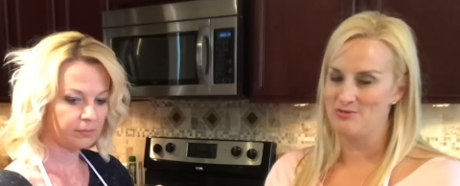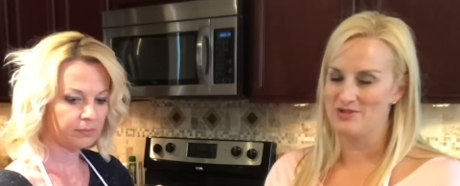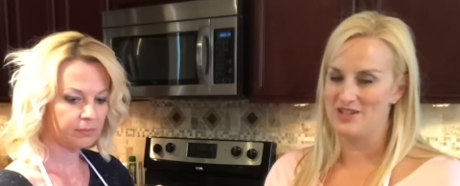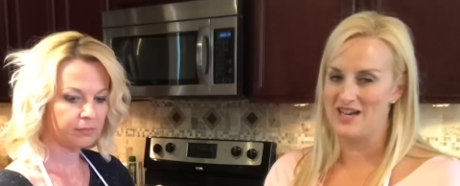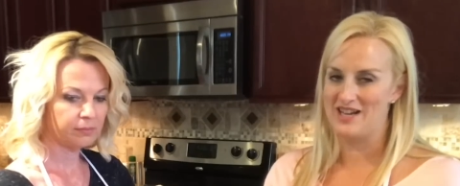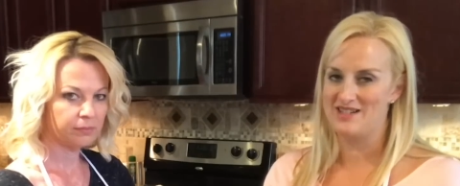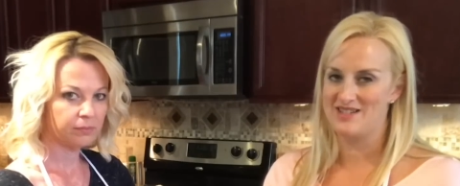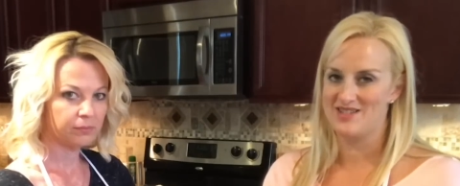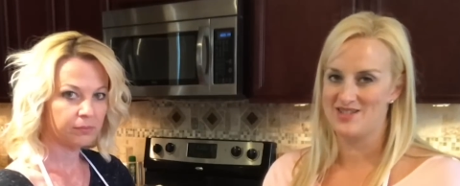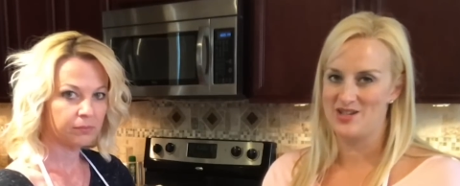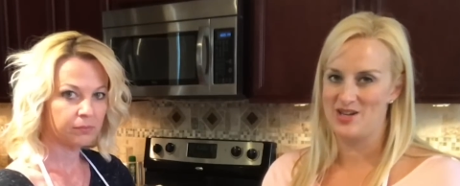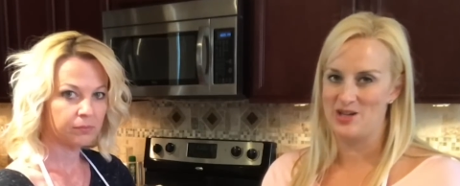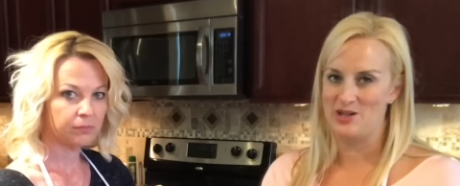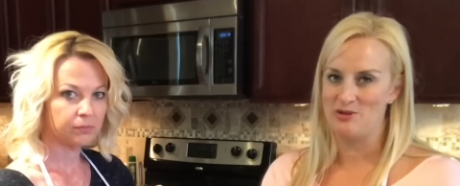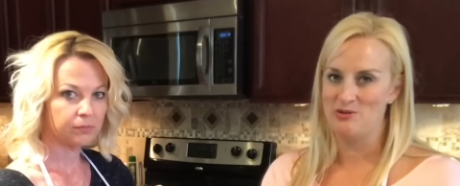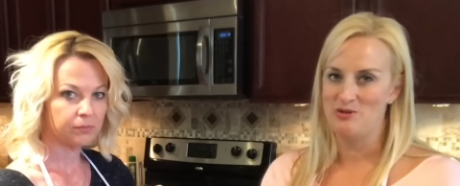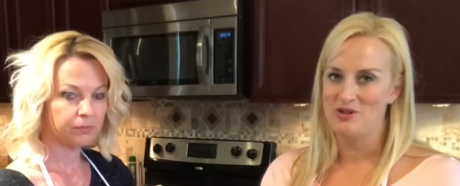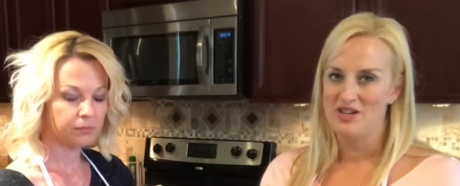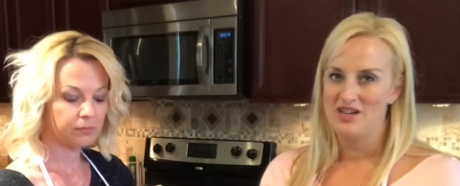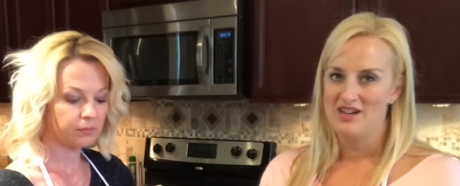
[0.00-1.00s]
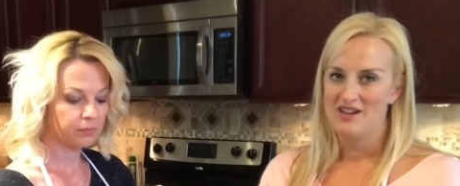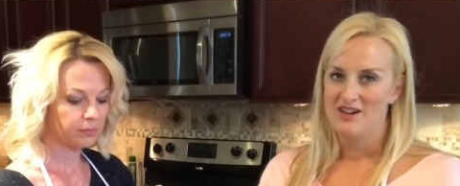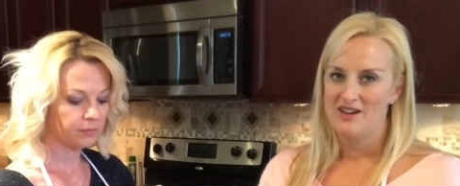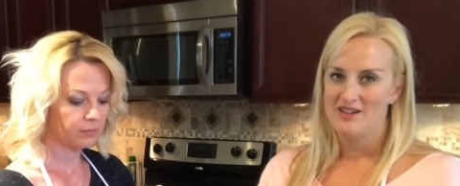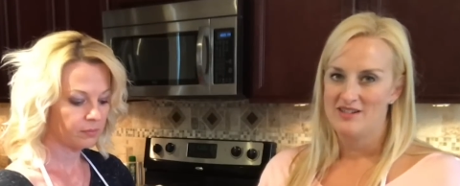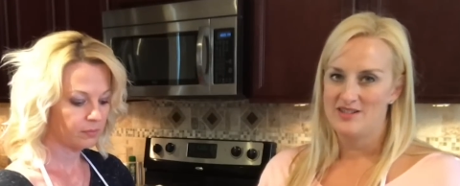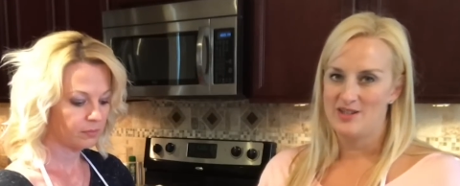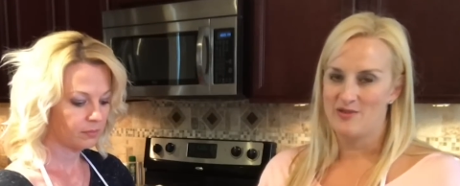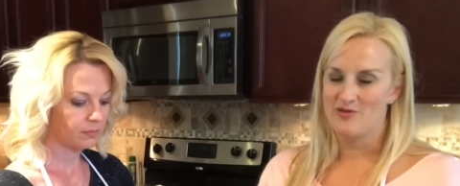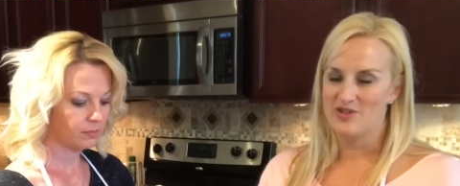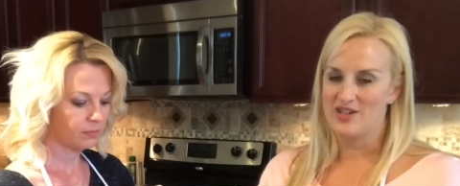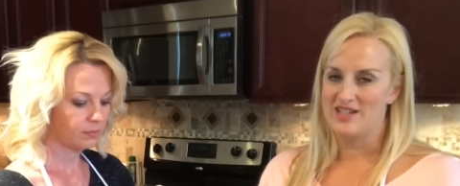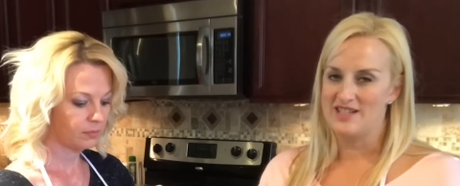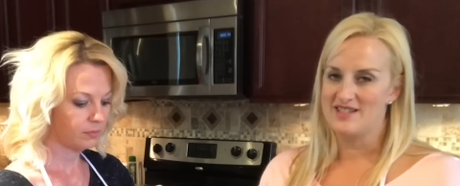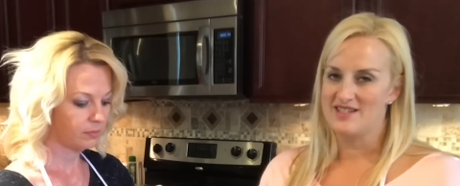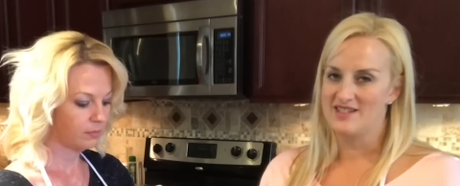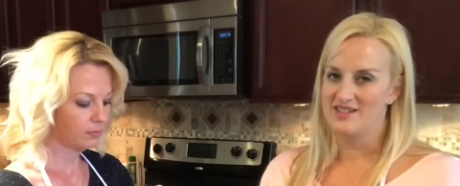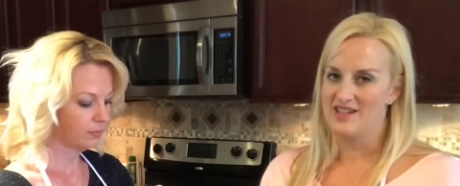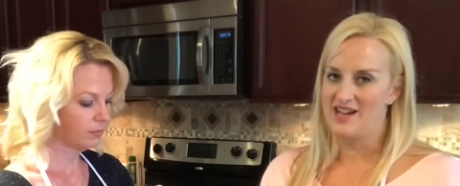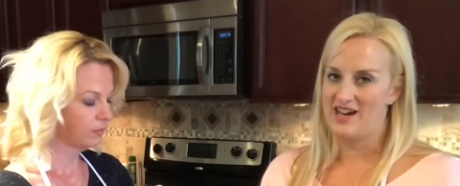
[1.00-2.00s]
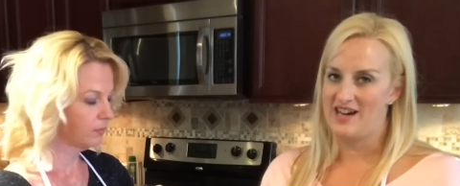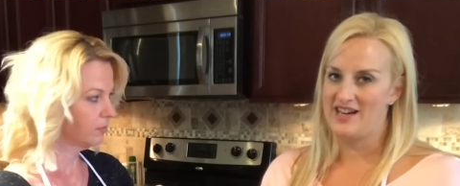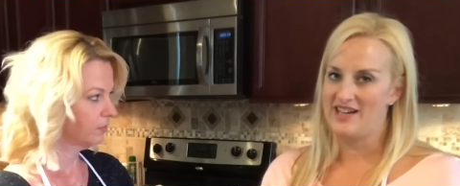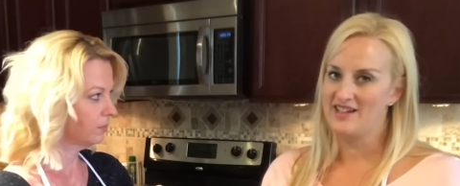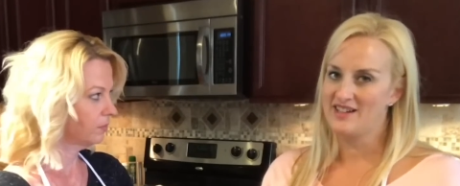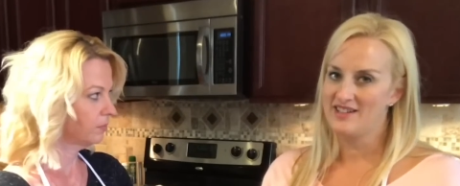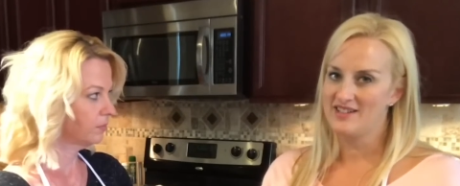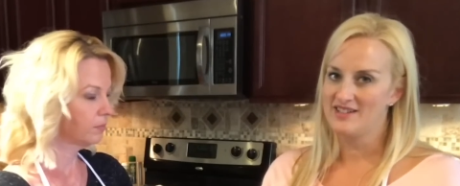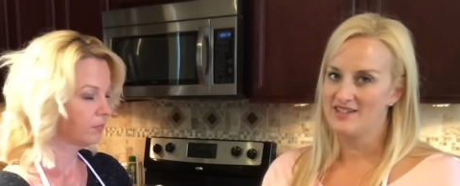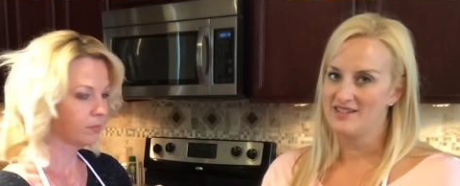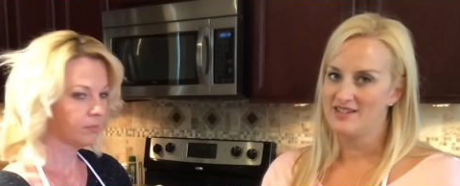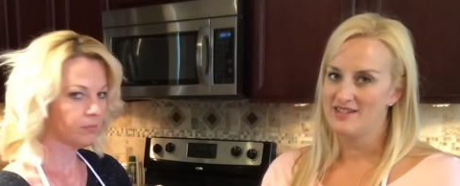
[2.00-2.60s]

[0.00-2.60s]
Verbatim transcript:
Speaker 1: Let us know. Don't forget to like,